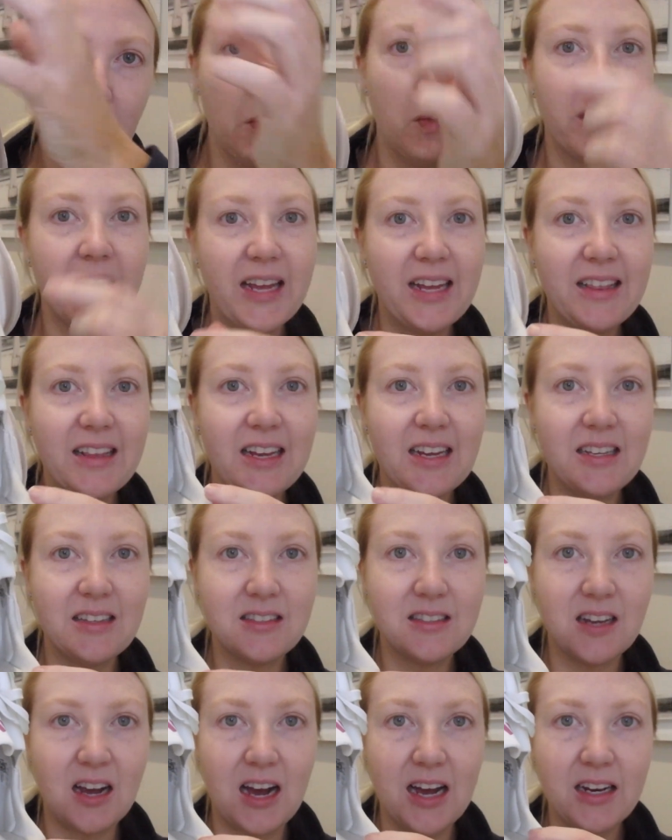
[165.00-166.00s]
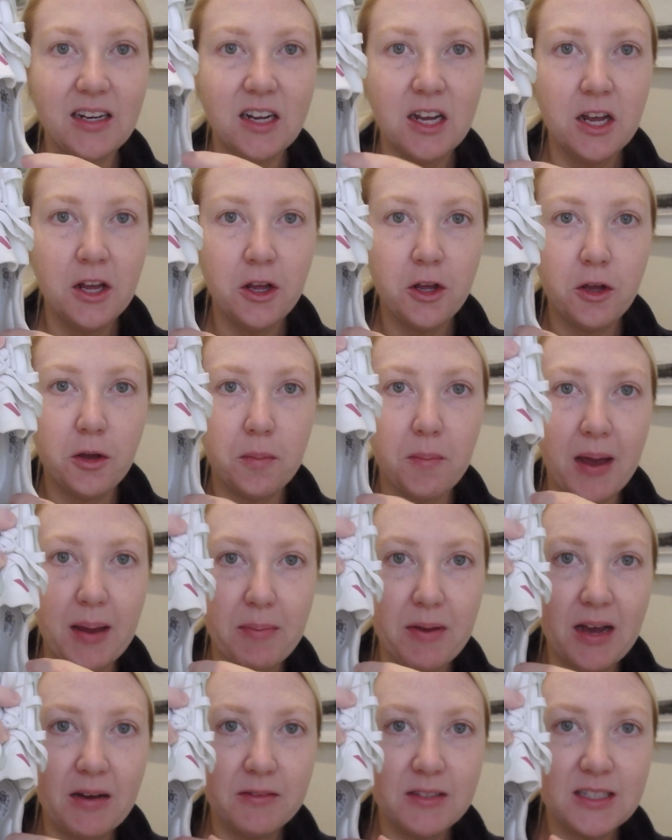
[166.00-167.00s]
well, in the inside, you may
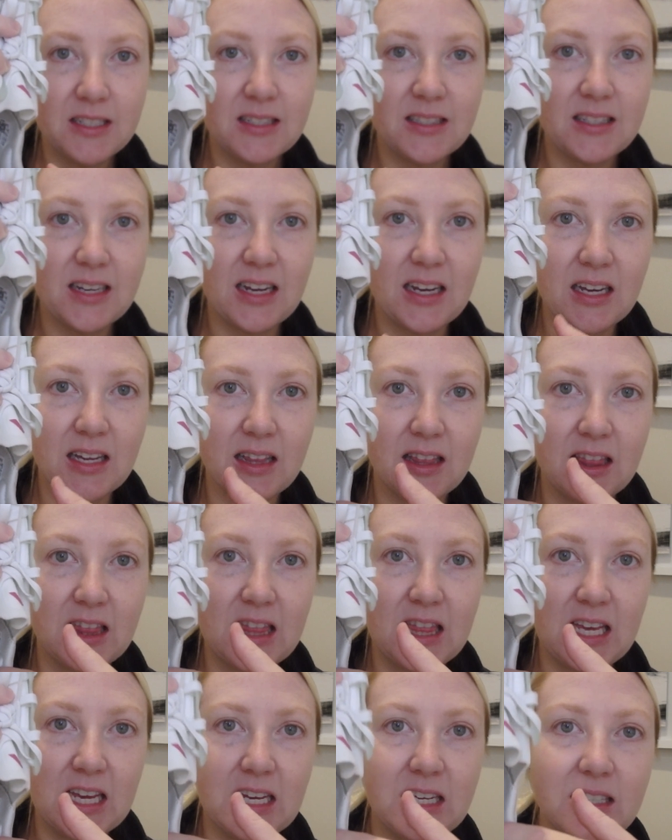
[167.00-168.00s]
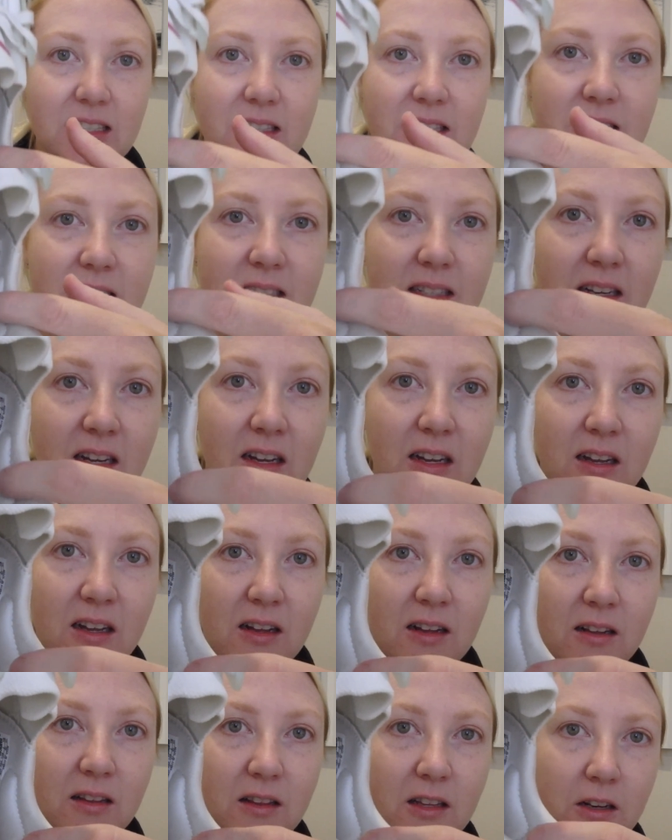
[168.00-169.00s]
be able to see this
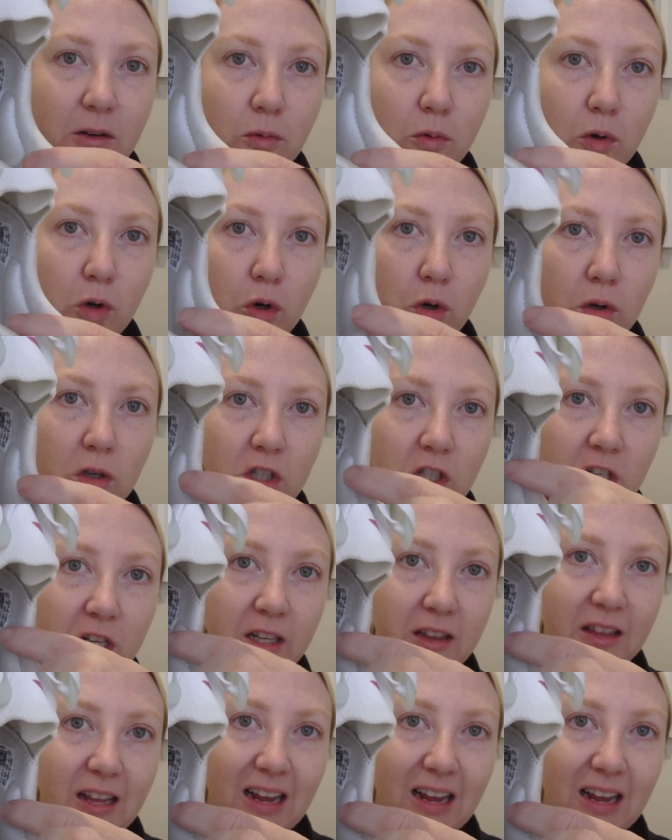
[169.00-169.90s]
little cushion.